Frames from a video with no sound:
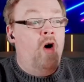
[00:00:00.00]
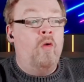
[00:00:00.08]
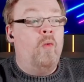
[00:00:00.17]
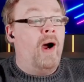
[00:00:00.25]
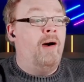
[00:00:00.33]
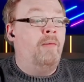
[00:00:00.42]

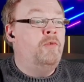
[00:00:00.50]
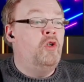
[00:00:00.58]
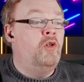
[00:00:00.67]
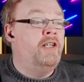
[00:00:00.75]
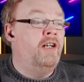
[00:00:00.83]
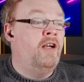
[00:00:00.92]
Wow, I'm
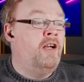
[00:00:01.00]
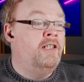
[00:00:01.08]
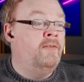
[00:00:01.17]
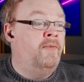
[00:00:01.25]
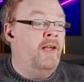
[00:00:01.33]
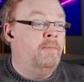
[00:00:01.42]
talking like I
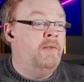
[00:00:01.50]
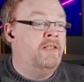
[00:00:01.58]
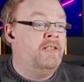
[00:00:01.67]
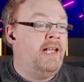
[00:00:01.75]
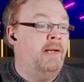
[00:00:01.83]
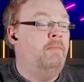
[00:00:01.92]
developed this
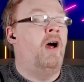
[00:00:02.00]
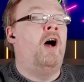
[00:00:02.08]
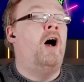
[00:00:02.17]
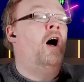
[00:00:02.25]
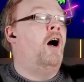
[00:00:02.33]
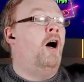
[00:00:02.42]
game.
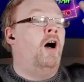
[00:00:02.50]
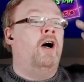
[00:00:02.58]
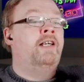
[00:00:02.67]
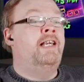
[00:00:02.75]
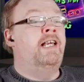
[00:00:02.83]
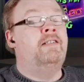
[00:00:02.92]
Oh,
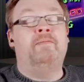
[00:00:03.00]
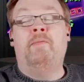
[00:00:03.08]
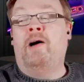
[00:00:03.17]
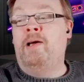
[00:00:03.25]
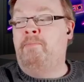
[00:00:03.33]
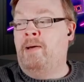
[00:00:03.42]
kiss
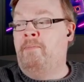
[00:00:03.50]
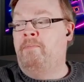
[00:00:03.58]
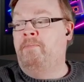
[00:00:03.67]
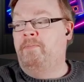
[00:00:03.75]
my bum.